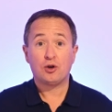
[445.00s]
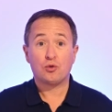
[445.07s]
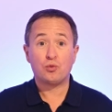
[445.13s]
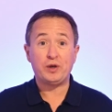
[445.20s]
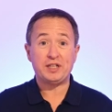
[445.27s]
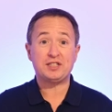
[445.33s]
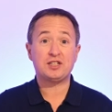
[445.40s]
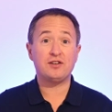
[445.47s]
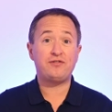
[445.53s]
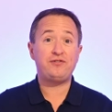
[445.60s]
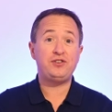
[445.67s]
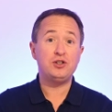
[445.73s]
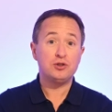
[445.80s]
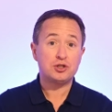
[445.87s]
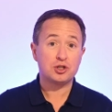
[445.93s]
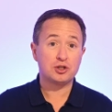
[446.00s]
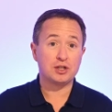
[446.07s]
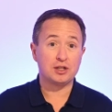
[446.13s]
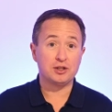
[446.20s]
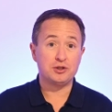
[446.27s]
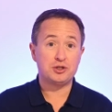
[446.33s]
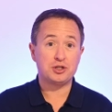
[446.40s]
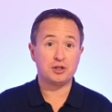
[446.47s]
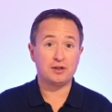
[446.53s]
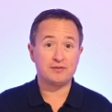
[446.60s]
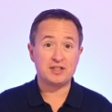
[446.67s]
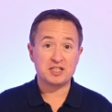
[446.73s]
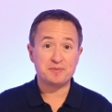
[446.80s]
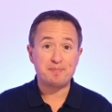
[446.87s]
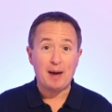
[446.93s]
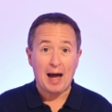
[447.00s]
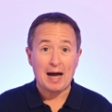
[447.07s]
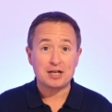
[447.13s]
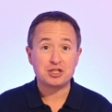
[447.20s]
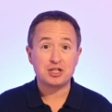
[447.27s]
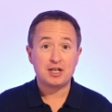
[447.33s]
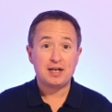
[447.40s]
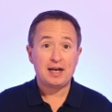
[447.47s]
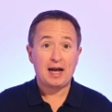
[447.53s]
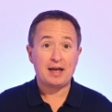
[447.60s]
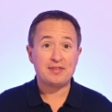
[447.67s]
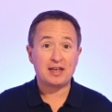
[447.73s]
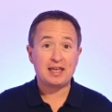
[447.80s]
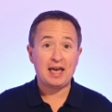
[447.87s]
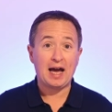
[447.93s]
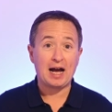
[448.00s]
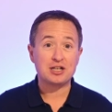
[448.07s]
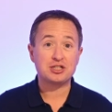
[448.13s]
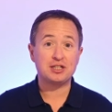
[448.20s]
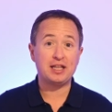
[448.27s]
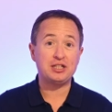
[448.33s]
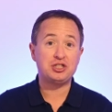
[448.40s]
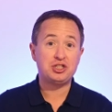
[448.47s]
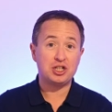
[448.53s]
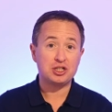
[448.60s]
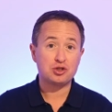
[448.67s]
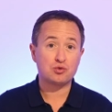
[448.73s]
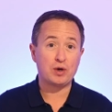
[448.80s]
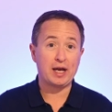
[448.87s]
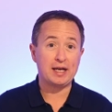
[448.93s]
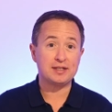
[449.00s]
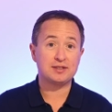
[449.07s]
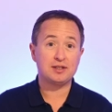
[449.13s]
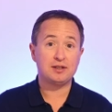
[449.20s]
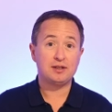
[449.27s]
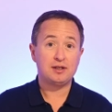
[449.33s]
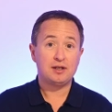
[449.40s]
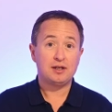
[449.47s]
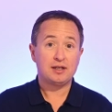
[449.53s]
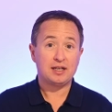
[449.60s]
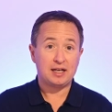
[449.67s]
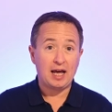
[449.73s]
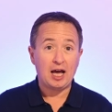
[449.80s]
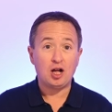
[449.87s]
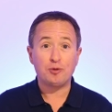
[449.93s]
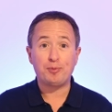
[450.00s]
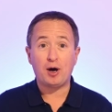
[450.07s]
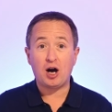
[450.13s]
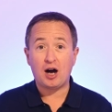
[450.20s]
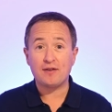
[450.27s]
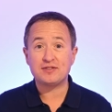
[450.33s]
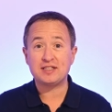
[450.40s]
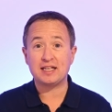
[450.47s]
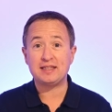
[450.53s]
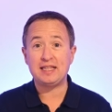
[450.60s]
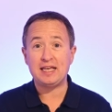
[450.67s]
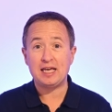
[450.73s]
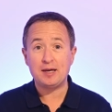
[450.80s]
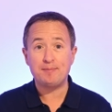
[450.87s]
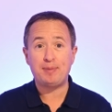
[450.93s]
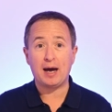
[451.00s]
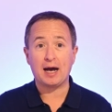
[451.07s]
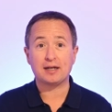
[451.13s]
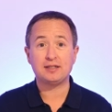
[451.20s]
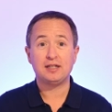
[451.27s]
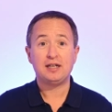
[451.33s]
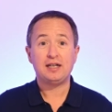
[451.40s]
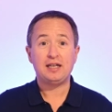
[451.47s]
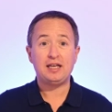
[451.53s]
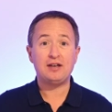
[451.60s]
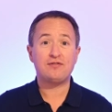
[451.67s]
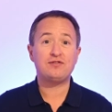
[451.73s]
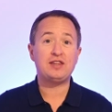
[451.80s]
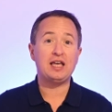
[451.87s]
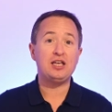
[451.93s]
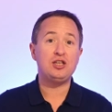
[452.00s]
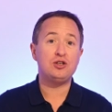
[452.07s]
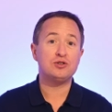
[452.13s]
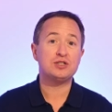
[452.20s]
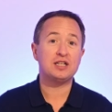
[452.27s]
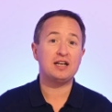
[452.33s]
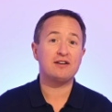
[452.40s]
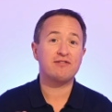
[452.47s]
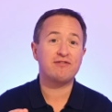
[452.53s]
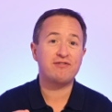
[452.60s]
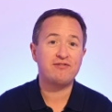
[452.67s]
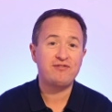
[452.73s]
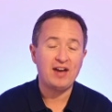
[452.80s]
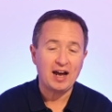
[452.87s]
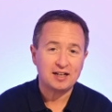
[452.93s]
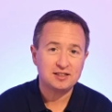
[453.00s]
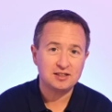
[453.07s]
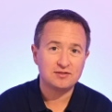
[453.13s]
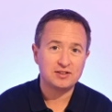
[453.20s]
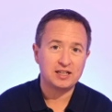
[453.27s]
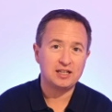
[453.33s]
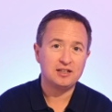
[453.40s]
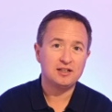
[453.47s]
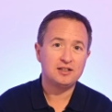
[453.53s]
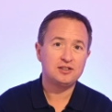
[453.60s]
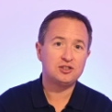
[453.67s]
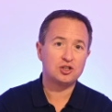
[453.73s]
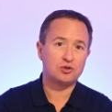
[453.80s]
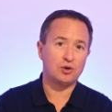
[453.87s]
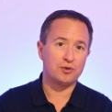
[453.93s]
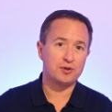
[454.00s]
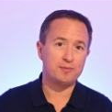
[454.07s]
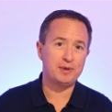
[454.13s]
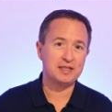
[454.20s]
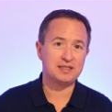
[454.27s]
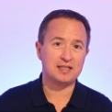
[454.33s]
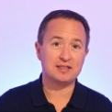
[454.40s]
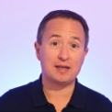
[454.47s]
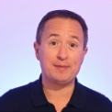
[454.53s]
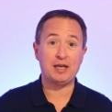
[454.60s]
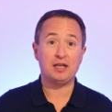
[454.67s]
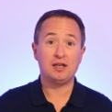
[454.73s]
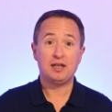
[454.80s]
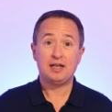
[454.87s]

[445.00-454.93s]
risk of future dilution of this batch, and the cash that they just raised can help offset the impact if they use it effectively to grow the business. I mean,